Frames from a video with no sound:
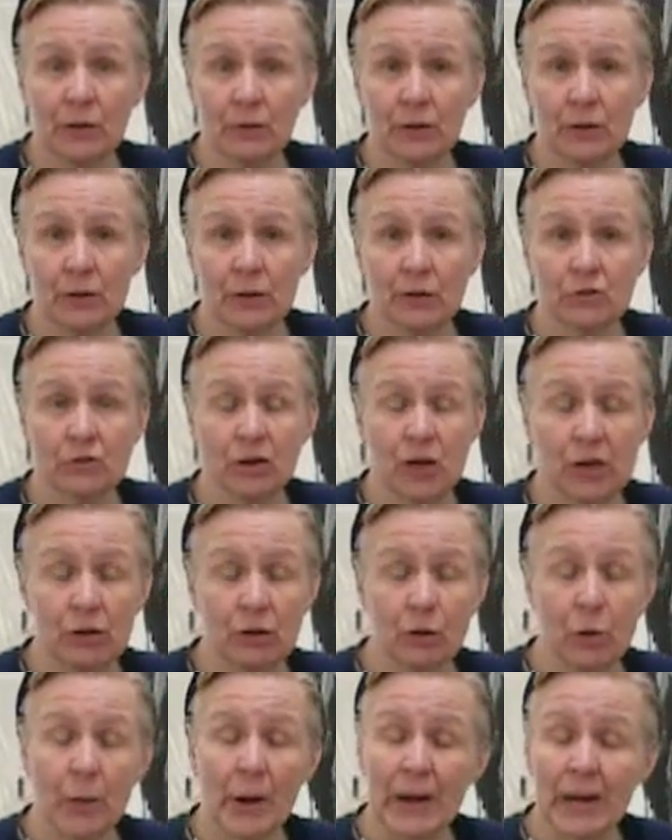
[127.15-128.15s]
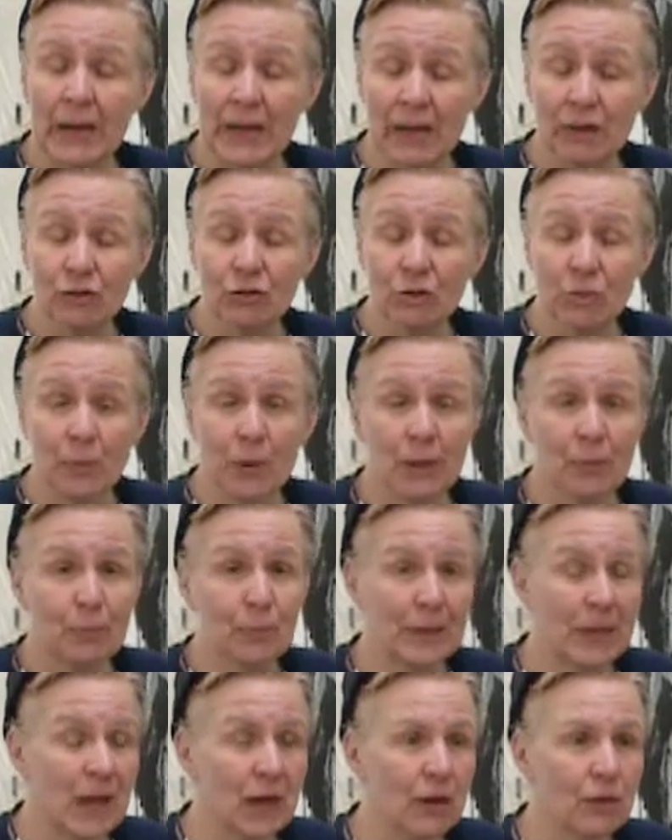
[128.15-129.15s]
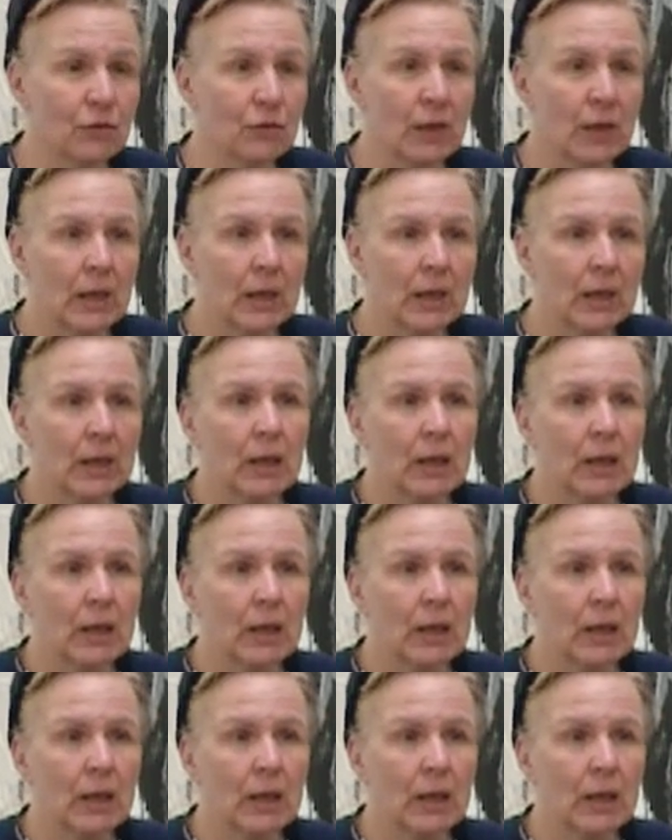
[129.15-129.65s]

and I feel a genuine connection with because